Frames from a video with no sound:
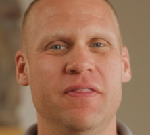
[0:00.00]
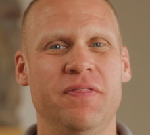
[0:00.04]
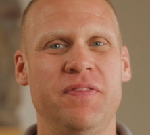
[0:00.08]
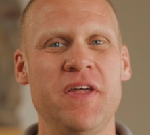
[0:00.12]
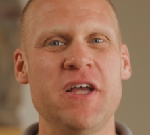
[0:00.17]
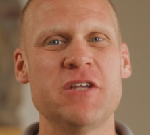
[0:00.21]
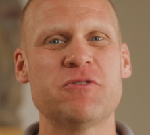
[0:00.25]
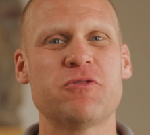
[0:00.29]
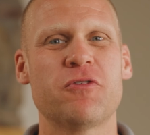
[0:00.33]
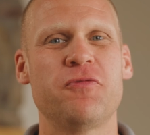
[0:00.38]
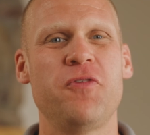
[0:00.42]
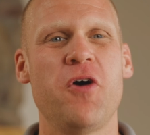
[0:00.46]

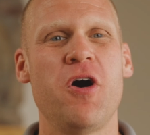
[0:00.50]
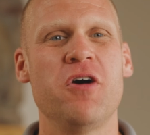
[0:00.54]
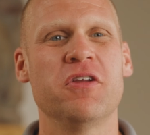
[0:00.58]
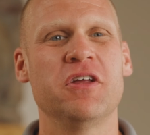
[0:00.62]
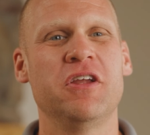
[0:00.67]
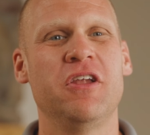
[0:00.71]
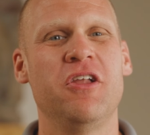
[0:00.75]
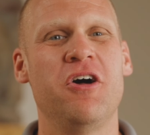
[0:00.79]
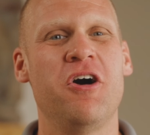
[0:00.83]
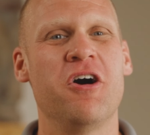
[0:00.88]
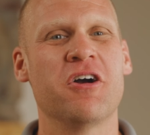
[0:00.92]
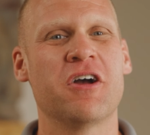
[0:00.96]
Thanks for following
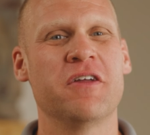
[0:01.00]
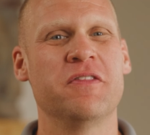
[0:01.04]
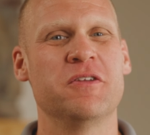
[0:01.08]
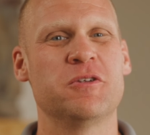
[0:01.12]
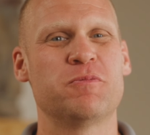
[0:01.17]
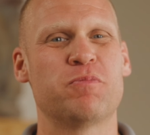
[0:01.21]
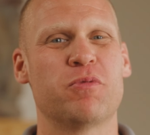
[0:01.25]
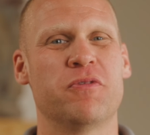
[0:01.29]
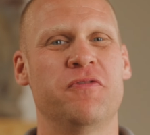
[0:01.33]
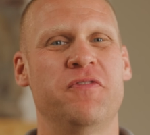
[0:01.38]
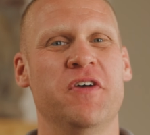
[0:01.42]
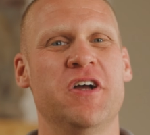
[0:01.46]
along on this
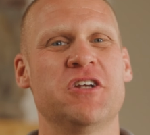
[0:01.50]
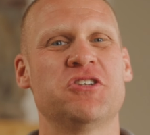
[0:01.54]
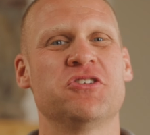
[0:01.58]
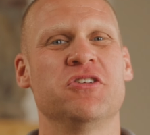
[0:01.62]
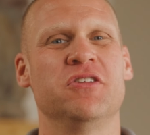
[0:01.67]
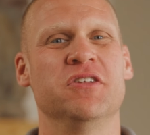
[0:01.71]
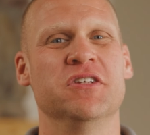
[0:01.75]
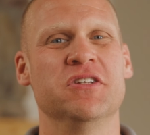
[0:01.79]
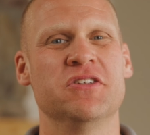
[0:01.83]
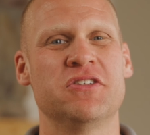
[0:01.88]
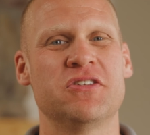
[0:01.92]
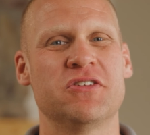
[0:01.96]

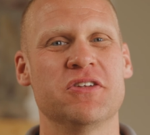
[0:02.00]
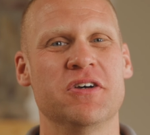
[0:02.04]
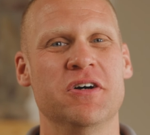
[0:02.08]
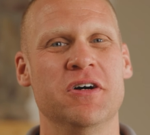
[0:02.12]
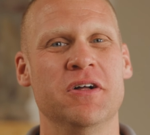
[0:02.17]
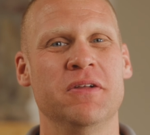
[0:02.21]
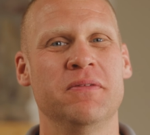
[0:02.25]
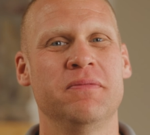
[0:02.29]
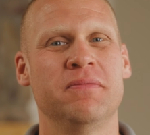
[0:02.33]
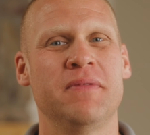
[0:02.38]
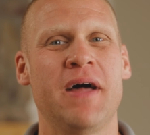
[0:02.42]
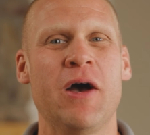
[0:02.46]
professional
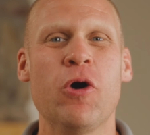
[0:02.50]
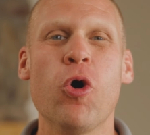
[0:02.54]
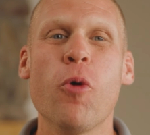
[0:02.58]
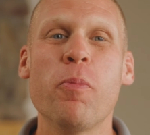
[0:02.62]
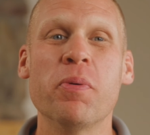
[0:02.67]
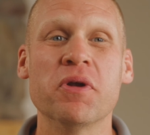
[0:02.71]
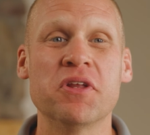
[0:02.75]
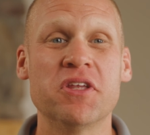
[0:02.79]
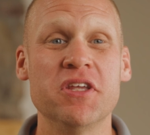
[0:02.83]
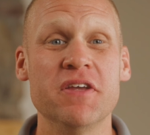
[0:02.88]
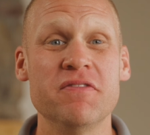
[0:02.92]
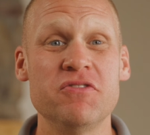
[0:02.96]
install. I hope
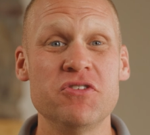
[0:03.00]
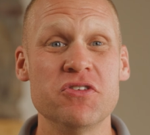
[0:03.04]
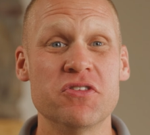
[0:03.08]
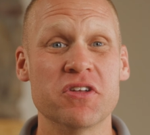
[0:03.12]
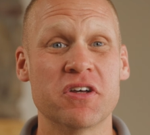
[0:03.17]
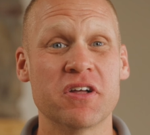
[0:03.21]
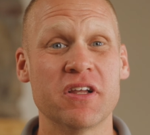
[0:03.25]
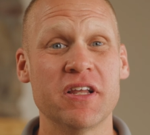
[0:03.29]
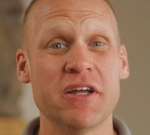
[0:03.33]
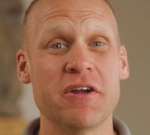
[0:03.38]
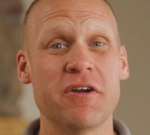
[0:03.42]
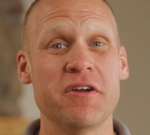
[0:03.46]
it gives you the
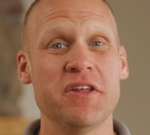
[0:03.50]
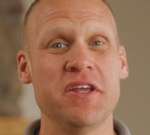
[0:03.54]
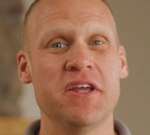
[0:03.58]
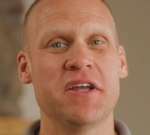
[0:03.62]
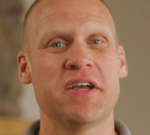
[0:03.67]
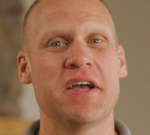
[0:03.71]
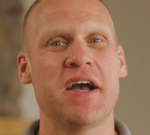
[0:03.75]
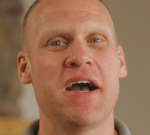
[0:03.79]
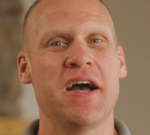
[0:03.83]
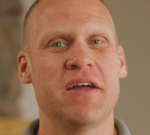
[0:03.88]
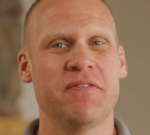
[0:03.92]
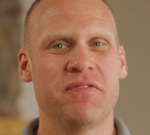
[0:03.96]
clarity and
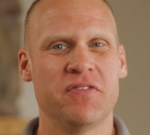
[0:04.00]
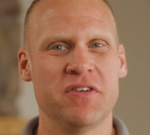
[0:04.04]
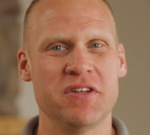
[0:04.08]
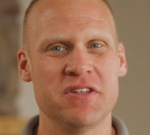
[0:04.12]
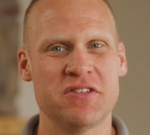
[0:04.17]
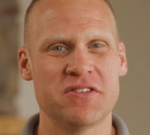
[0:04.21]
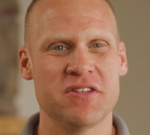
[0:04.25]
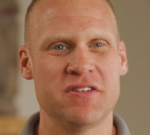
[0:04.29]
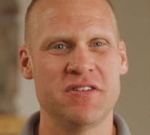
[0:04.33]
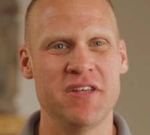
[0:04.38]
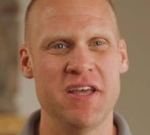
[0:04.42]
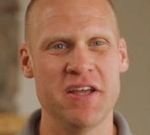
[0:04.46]
confidence
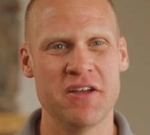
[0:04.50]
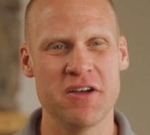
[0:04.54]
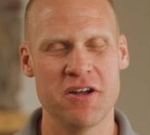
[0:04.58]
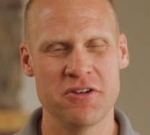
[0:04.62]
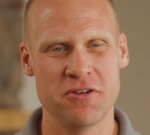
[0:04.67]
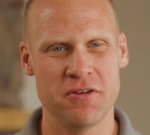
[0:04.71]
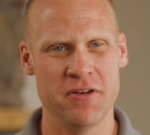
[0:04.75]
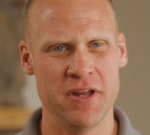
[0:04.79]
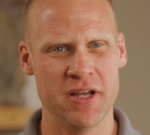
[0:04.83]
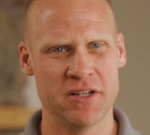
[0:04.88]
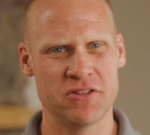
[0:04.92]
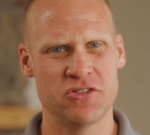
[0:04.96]
to take on
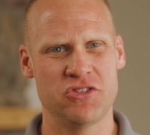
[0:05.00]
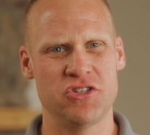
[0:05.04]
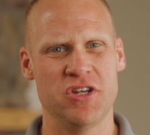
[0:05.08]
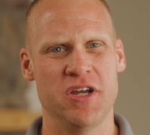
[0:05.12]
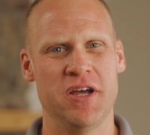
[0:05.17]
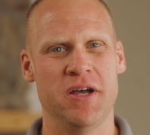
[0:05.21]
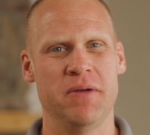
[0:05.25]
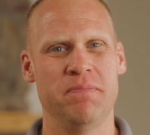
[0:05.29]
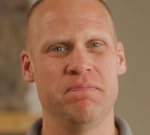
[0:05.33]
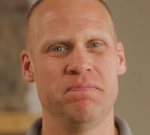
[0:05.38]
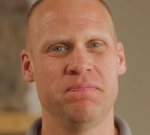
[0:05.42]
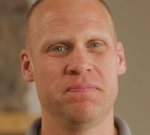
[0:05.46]
your next
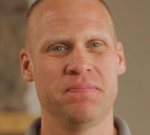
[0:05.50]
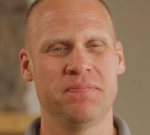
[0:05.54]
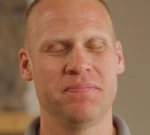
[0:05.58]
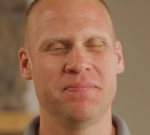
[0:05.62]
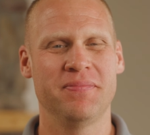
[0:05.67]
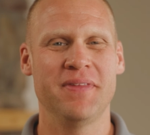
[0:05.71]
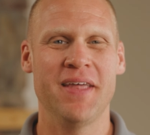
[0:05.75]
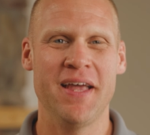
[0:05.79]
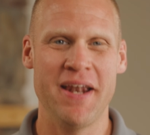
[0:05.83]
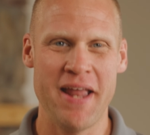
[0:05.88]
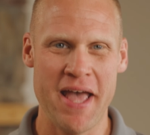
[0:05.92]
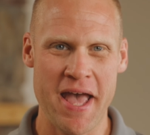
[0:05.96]
job,
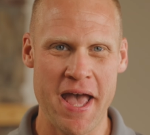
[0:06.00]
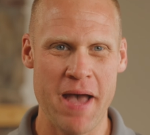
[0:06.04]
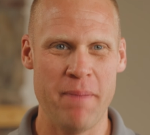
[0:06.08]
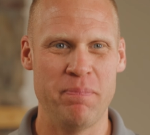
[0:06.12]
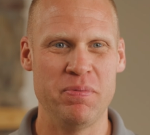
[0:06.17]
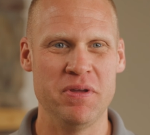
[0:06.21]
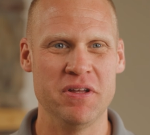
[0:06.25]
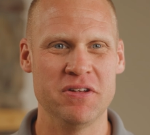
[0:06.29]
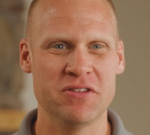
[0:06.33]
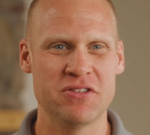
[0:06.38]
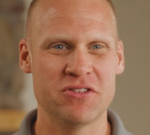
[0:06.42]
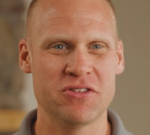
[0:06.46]
and
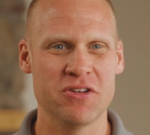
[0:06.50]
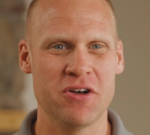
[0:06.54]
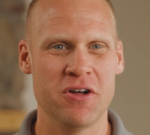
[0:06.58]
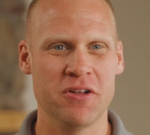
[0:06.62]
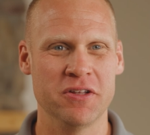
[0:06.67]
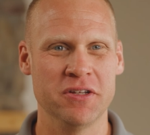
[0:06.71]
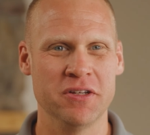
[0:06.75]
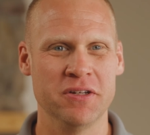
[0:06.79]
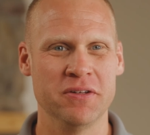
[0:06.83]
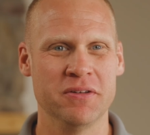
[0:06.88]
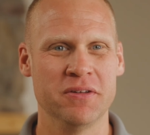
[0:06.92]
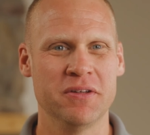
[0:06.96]
happy
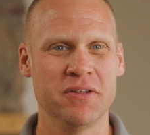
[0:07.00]
installing.